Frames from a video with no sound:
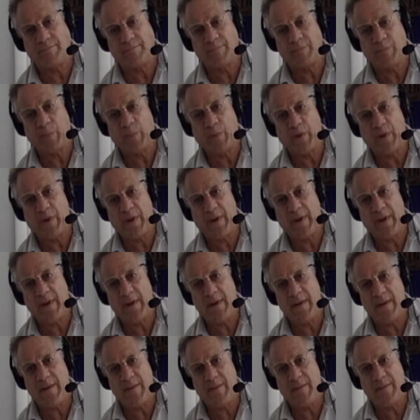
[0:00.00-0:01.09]
Breathe in,
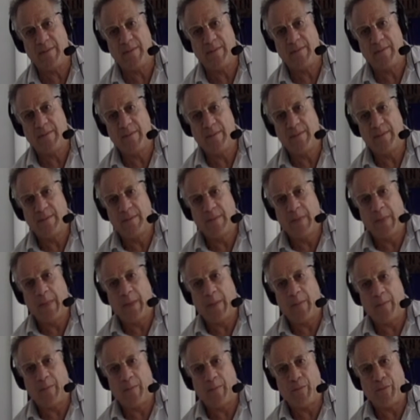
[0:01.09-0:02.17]

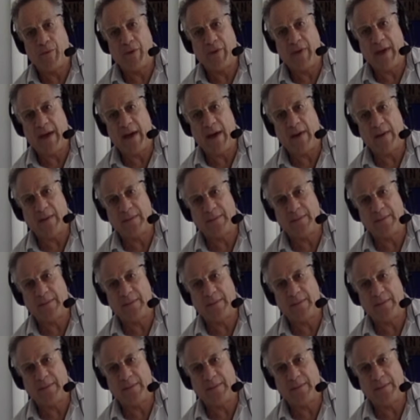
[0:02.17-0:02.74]
breathe out.